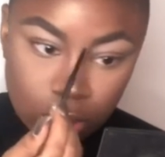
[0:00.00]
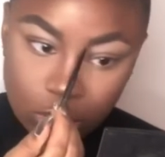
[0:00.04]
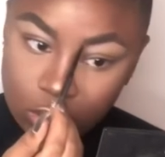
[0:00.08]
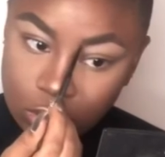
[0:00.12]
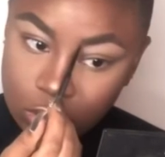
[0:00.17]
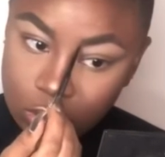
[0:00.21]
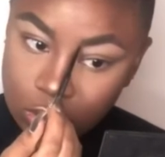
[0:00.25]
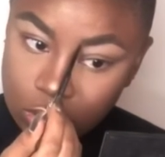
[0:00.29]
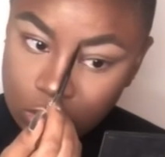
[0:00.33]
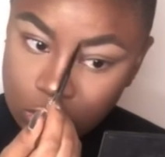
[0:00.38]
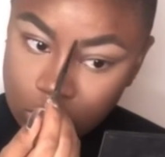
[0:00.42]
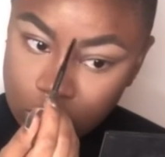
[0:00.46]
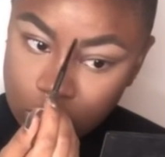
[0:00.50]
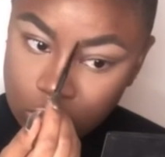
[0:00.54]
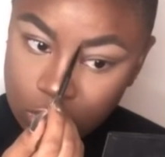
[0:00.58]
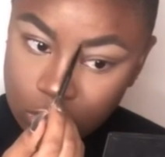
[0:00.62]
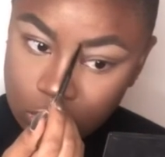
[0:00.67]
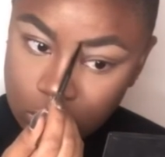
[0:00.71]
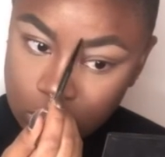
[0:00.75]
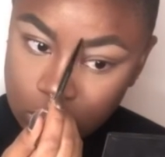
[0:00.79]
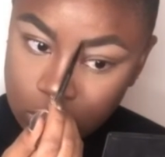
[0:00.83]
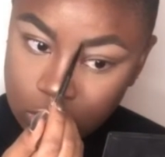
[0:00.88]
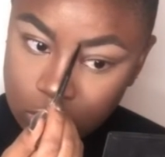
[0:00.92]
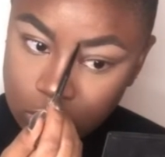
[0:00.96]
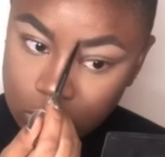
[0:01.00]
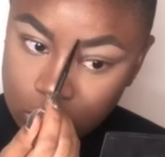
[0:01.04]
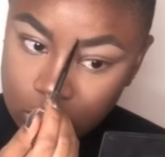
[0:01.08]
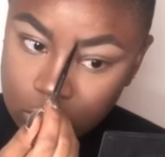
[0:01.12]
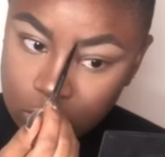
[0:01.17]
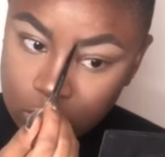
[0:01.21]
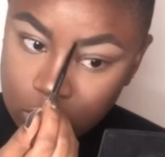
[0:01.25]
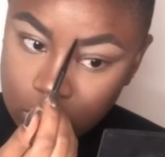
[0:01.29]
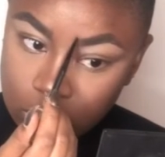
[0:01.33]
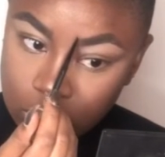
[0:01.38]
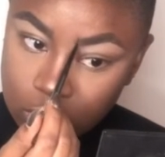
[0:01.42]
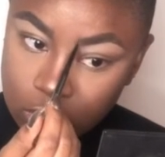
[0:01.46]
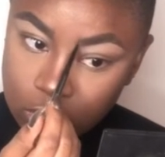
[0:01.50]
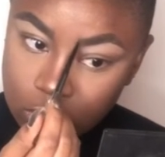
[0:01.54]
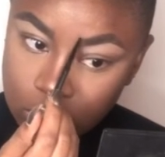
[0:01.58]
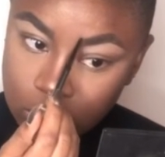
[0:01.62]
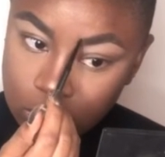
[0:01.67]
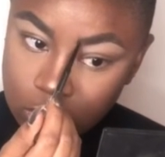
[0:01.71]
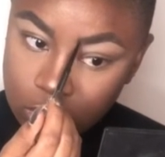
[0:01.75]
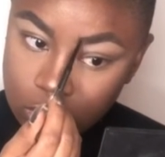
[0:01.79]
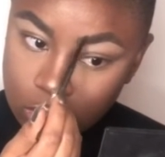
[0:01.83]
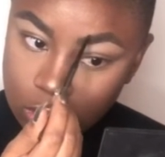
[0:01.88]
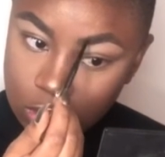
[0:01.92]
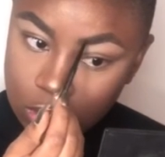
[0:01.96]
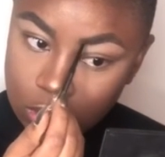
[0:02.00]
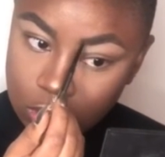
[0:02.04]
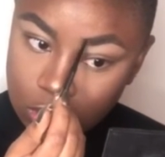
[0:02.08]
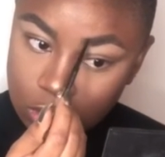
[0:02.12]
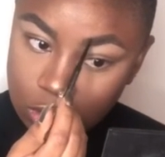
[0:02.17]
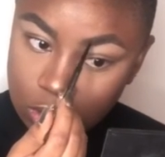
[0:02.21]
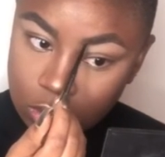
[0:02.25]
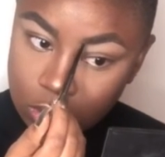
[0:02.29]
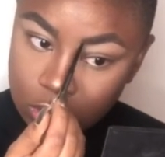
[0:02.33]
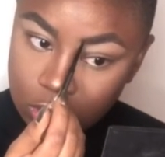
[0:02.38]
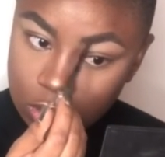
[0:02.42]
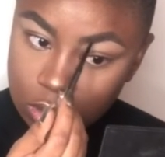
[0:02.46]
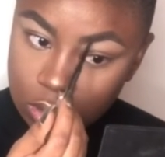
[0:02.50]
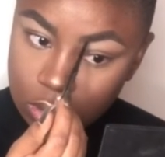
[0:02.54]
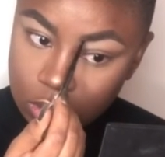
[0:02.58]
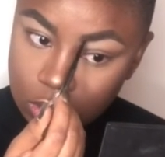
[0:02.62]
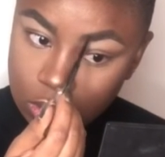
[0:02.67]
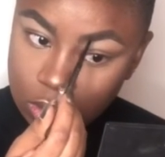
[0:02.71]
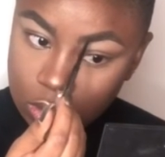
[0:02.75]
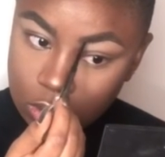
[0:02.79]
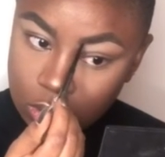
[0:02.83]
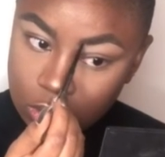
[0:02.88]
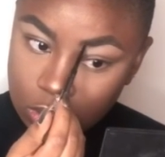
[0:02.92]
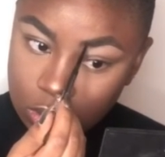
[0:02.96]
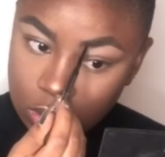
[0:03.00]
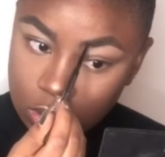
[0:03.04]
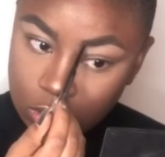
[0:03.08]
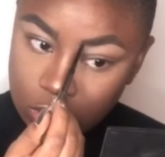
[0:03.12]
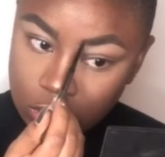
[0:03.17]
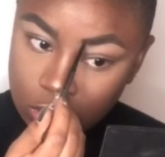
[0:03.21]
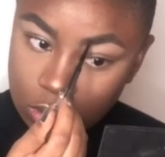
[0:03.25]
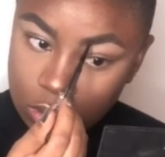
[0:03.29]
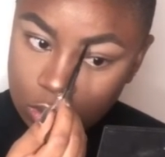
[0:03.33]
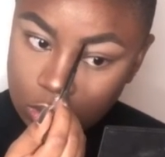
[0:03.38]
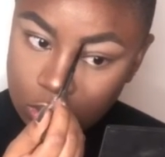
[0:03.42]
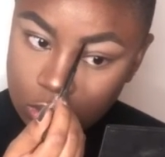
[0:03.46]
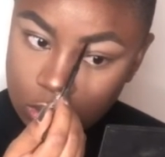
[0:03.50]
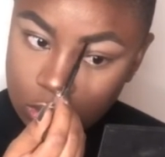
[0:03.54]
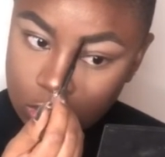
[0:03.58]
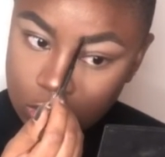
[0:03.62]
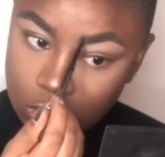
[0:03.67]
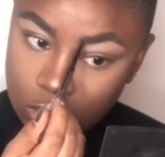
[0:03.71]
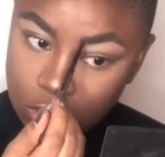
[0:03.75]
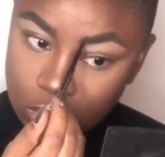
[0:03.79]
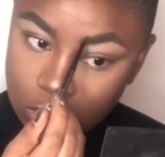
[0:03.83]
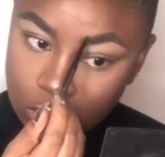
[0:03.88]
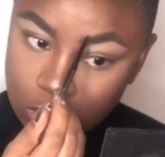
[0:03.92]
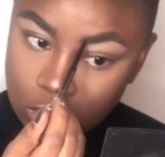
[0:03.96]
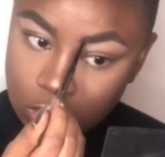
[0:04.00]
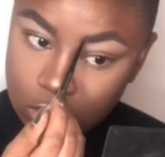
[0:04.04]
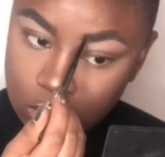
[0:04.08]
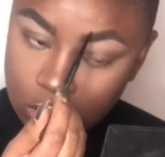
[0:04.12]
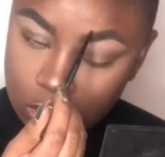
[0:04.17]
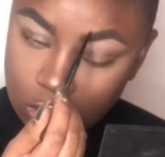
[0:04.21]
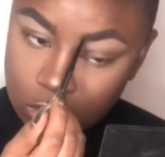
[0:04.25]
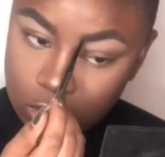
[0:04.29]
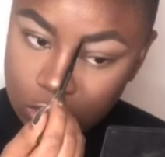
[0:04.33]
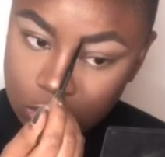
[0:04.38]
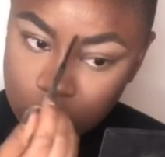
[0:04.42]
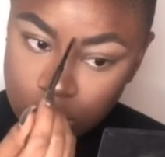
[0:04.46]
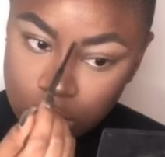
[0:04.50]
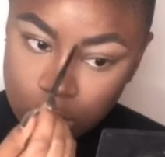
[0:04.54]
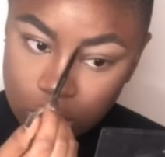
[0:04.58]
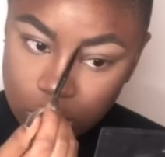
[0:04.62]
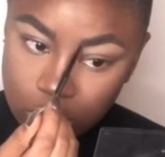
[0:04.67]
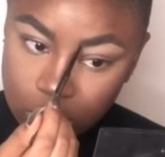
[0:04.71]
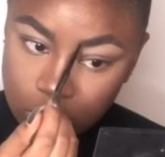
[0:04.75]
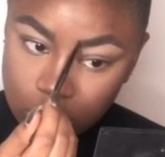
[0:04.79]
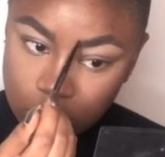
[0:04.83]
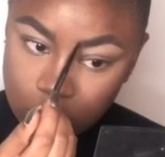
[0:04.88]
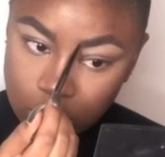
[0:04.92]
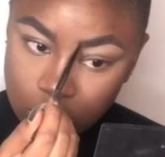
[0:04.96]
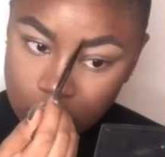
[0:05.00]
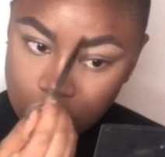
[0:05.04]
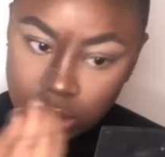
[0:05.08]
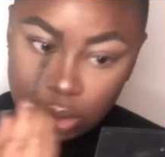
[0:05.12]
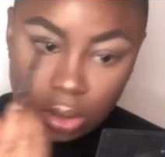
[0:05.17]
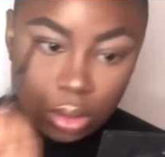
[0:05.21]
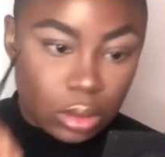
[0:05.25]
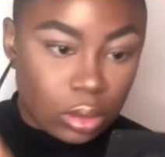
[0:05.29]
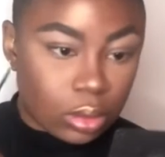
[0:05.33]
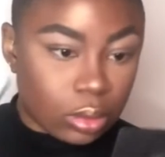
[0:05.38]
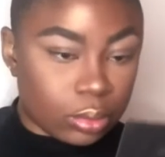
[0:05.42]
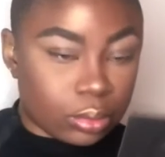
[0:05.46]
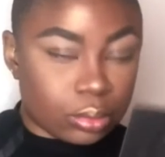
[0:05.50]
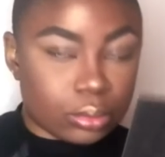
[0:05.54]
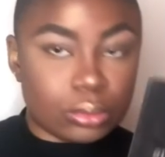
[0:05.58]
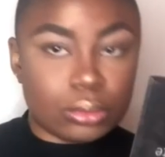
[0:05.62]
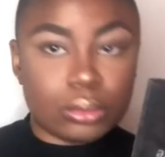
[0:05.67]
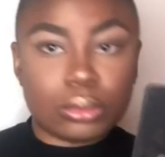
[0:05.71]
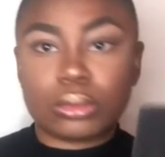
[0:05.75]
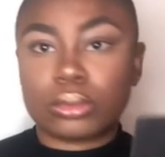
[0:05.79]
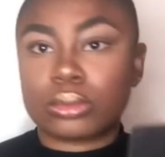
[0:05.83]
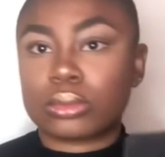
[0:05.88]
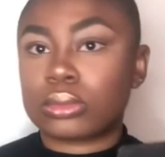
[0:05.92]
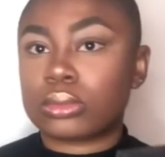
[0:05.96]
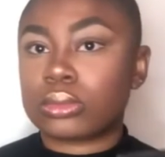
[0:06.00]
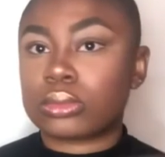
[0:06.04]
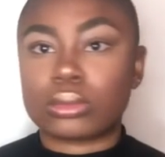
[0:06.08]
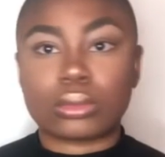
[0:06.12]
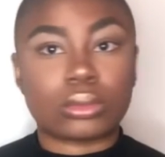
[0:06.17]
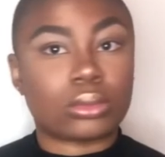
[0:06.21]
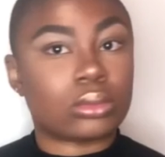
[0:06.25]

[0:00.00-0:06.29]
eyeshadow first, then I do my eyebrows, and then I do my foundation.